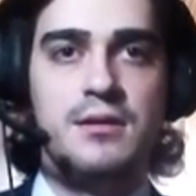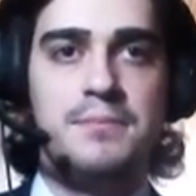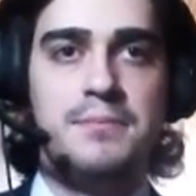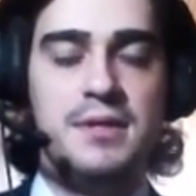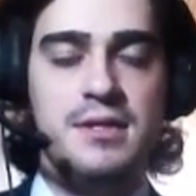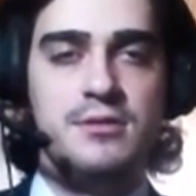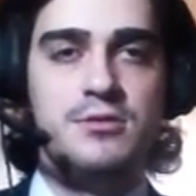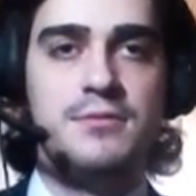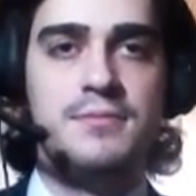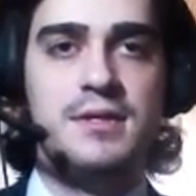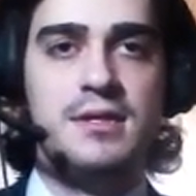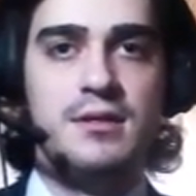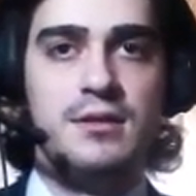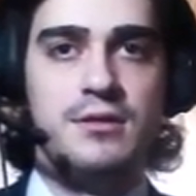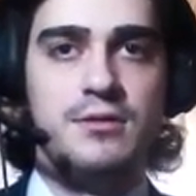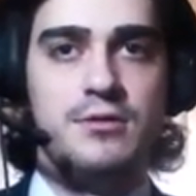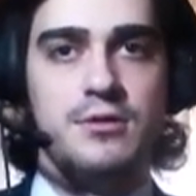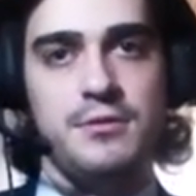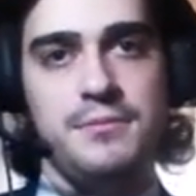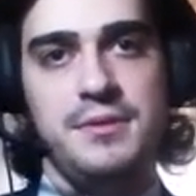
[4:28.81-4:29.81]
B2B,
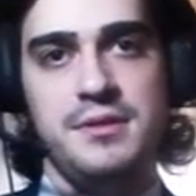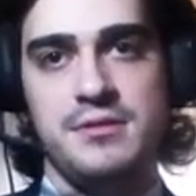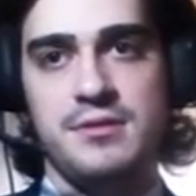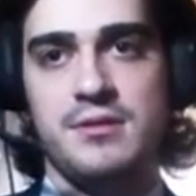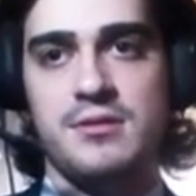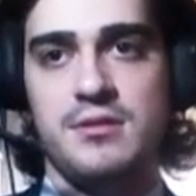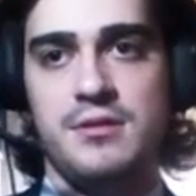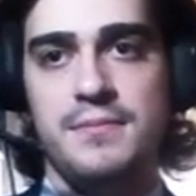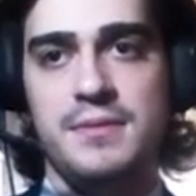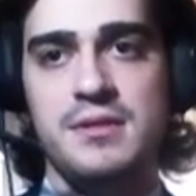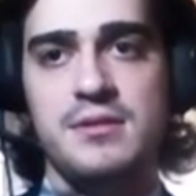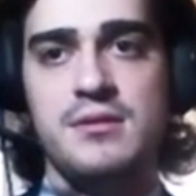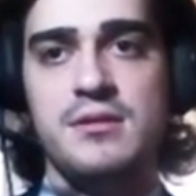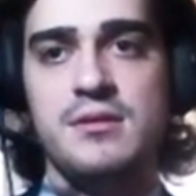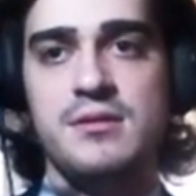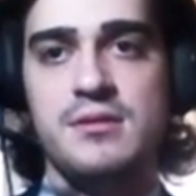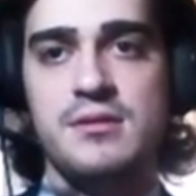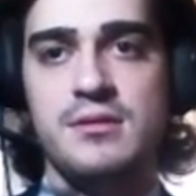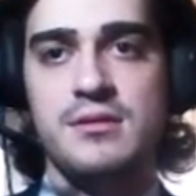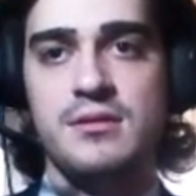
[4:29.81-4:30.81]
or business to
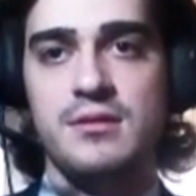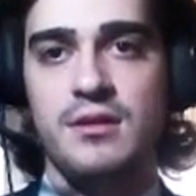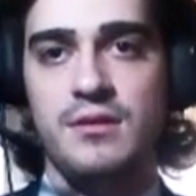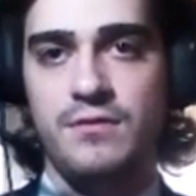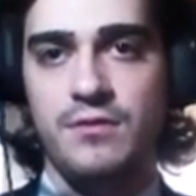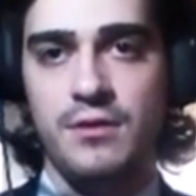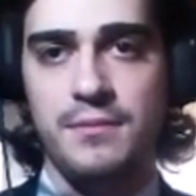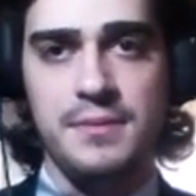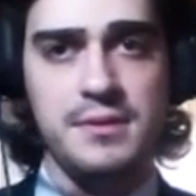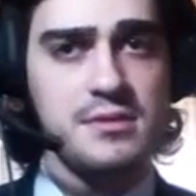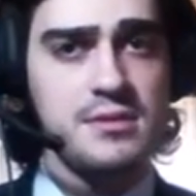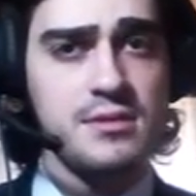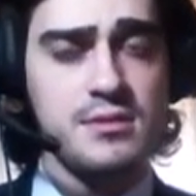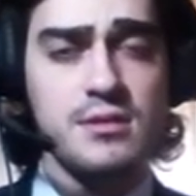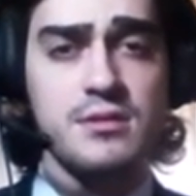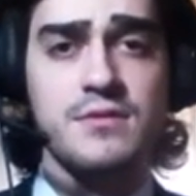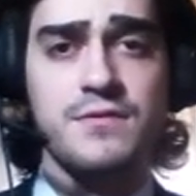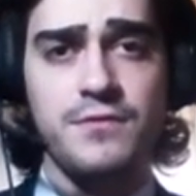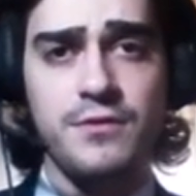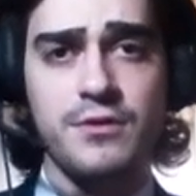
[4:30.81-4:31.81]
business. If your business
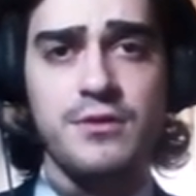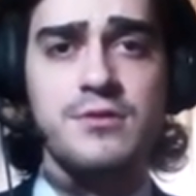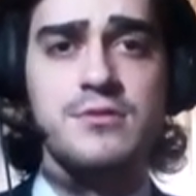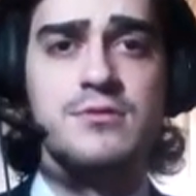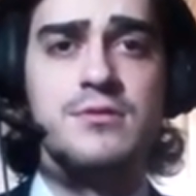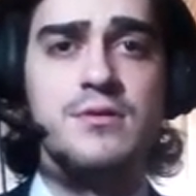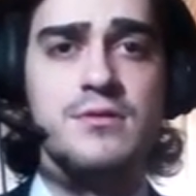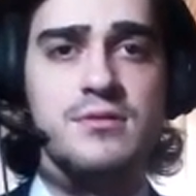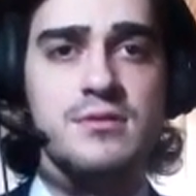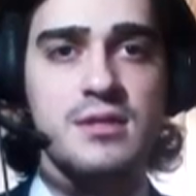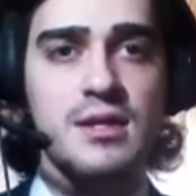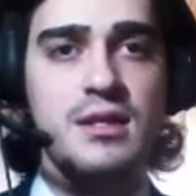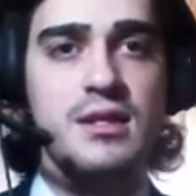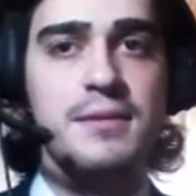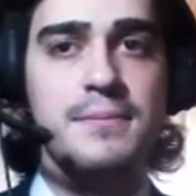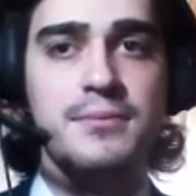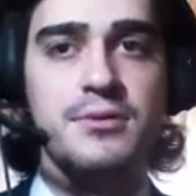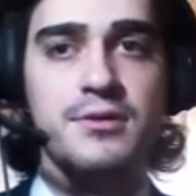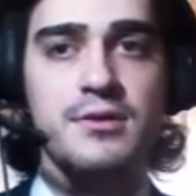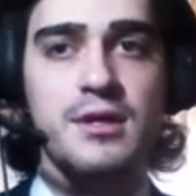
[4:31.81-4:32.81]
is focused on selling
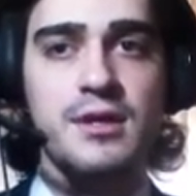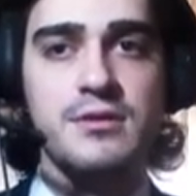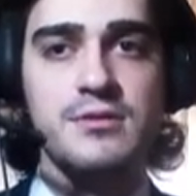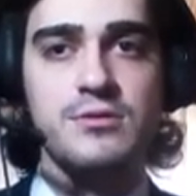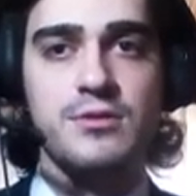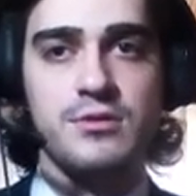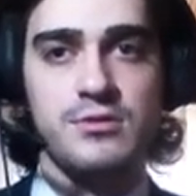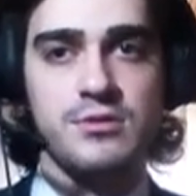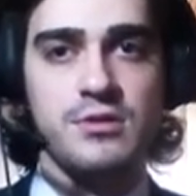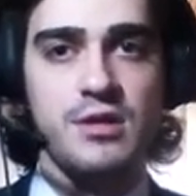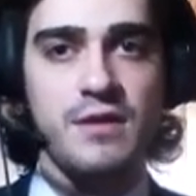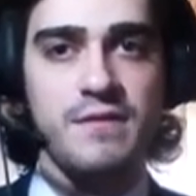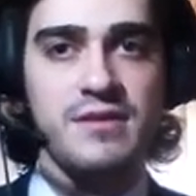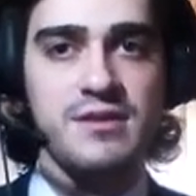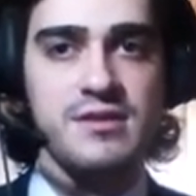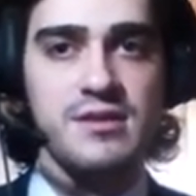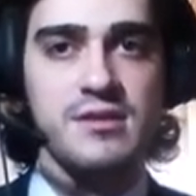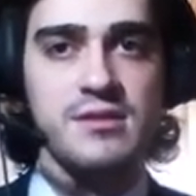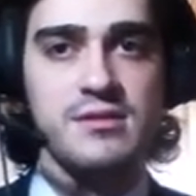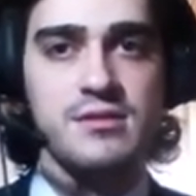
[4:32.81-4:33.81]
products or
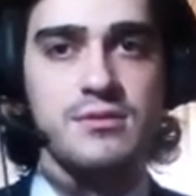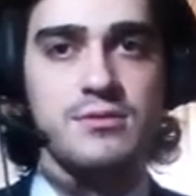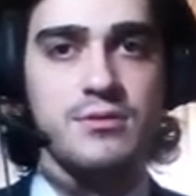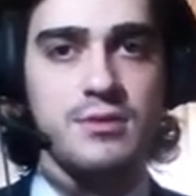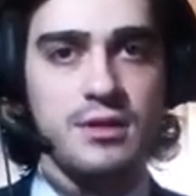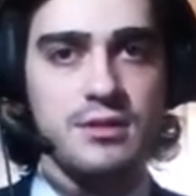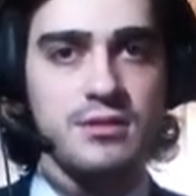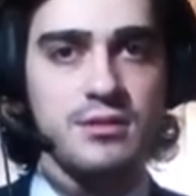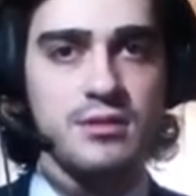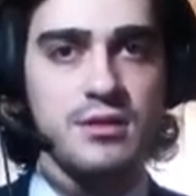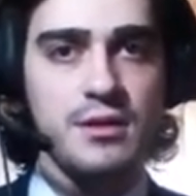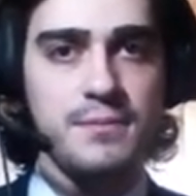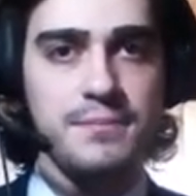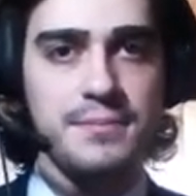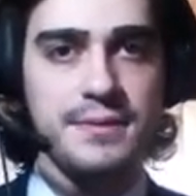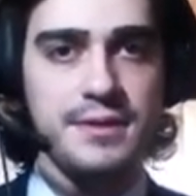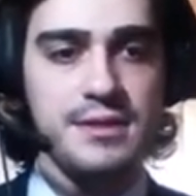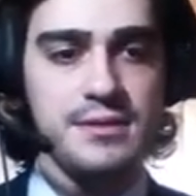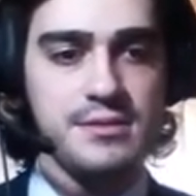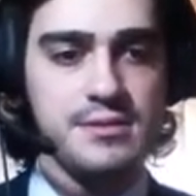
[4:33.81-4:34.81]
services to other
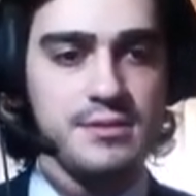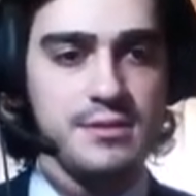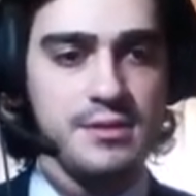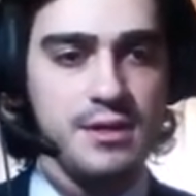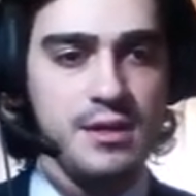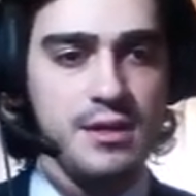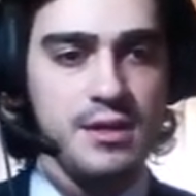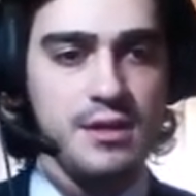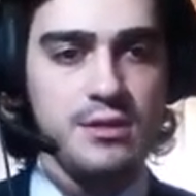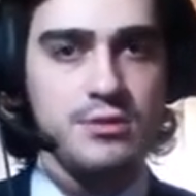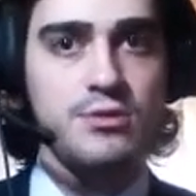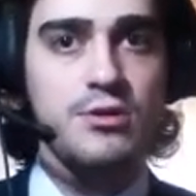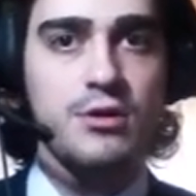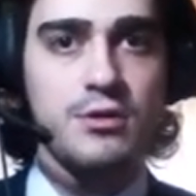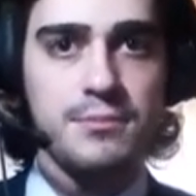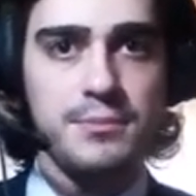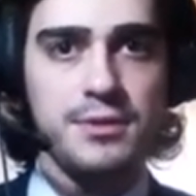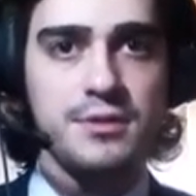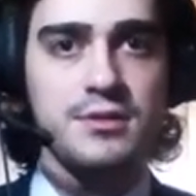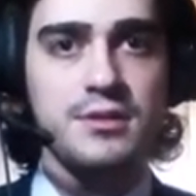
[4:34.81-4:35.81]
companies, your
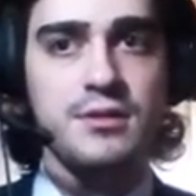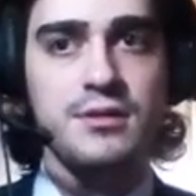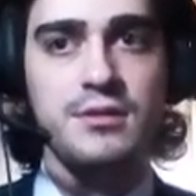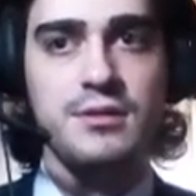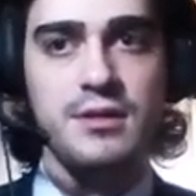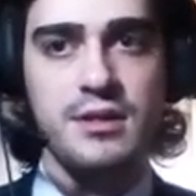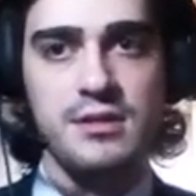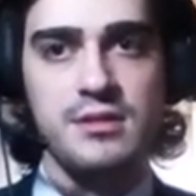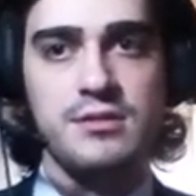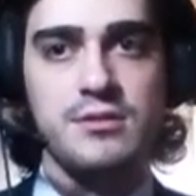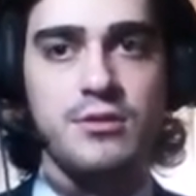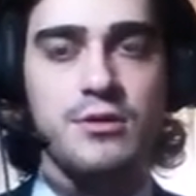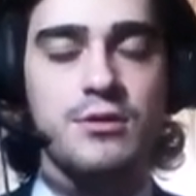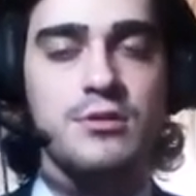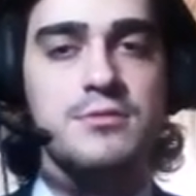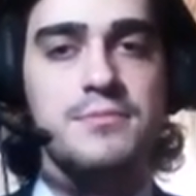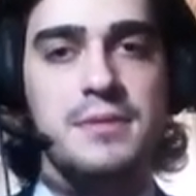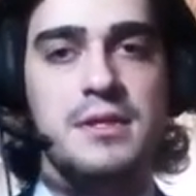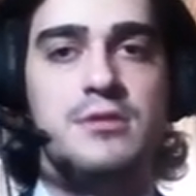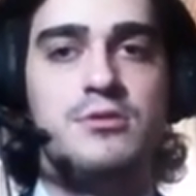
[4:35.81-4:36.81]
model is
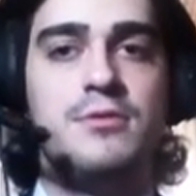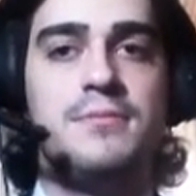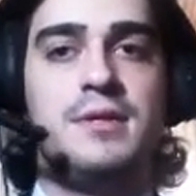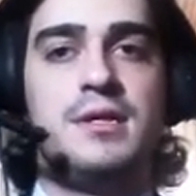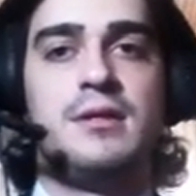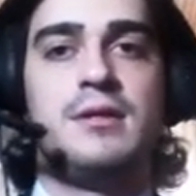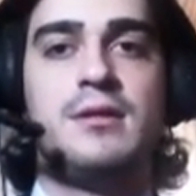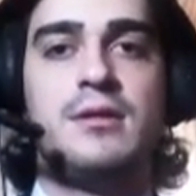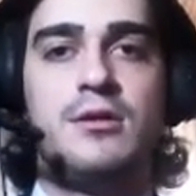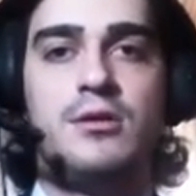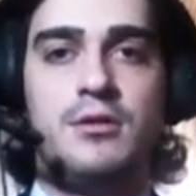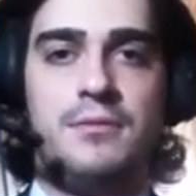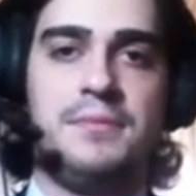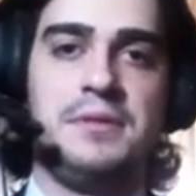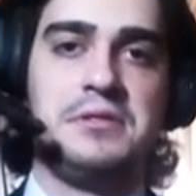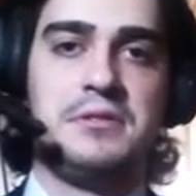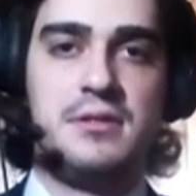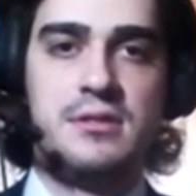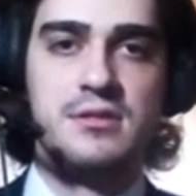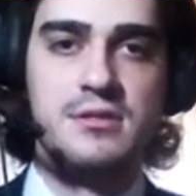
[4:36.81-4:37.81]
called B2B, or
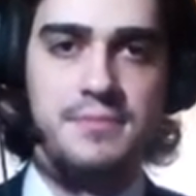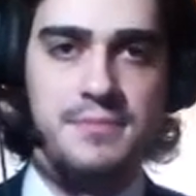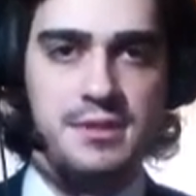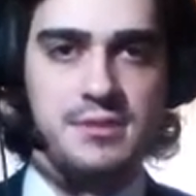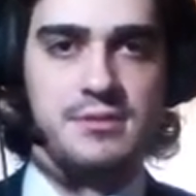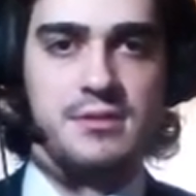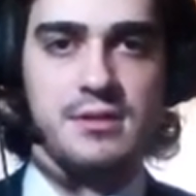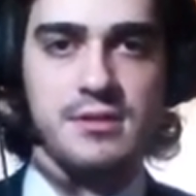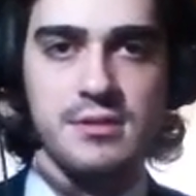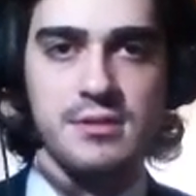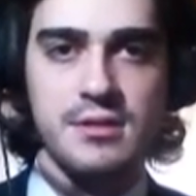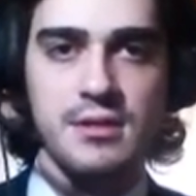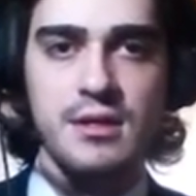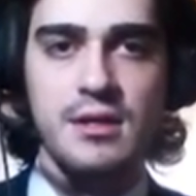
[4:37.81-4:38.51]
business to business.